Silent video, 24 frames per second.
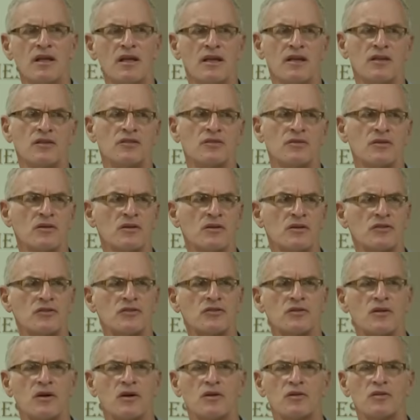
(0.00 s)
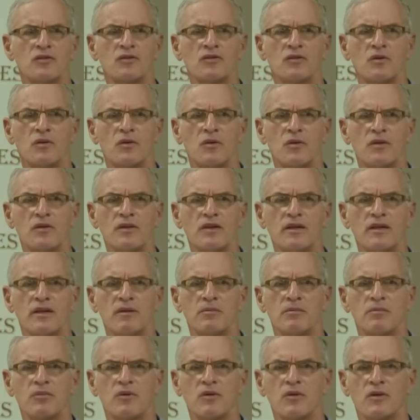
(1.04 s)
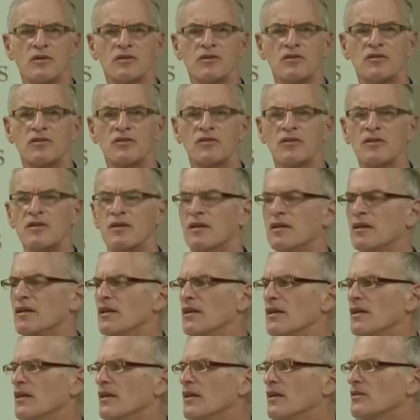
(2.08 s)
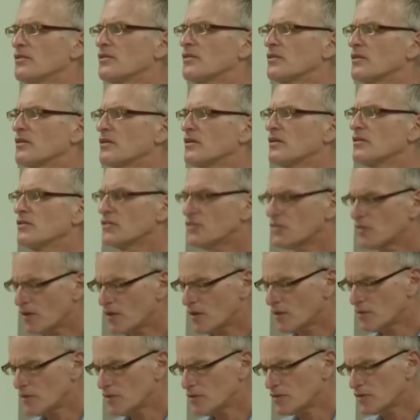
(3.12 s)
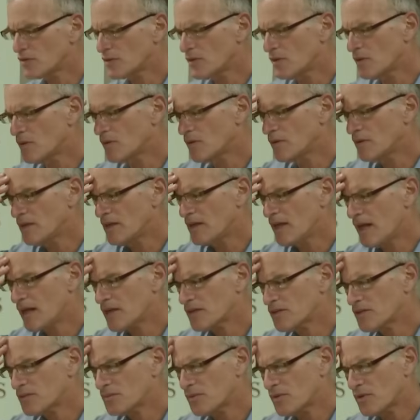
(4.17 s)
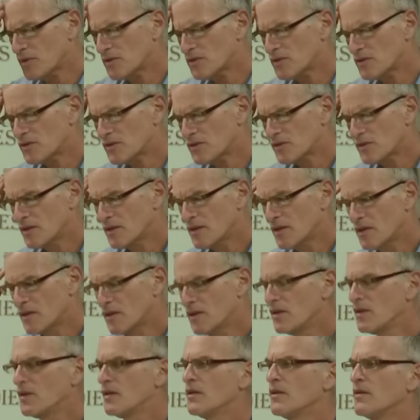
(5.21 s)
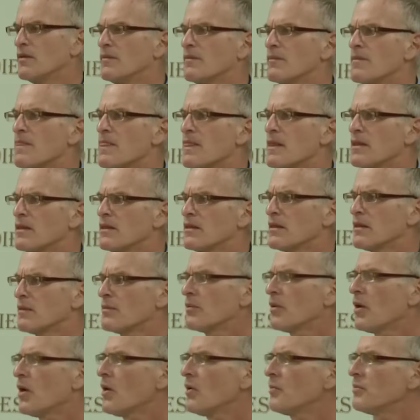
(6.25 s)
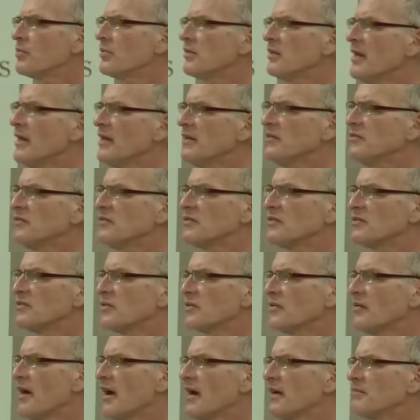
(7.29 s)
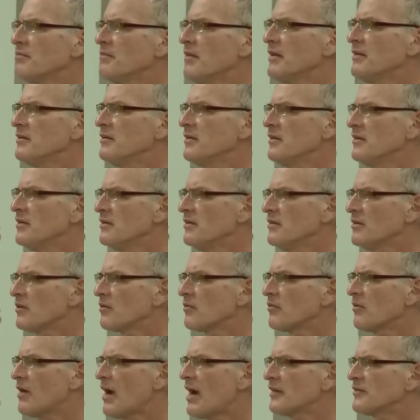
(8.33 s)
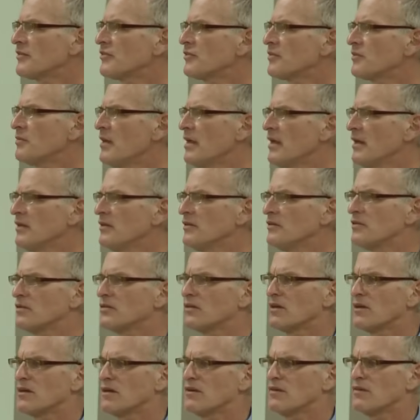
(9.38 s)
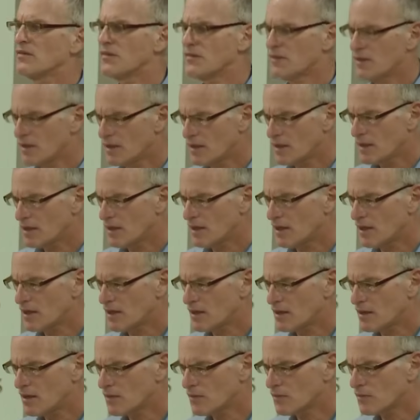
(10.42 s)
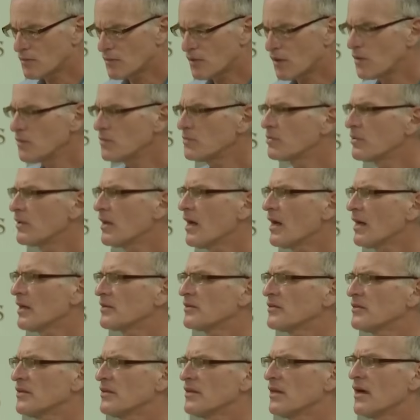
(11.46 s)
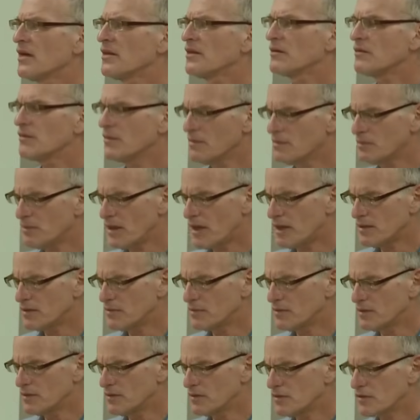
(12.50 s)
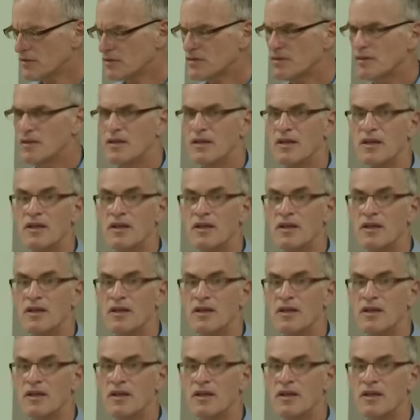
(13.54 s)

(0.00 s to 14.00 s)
Israel controls all the imports. Israel controls all the exports. The whole place is fragmented in a rat's maze of roadblocks and other impediments.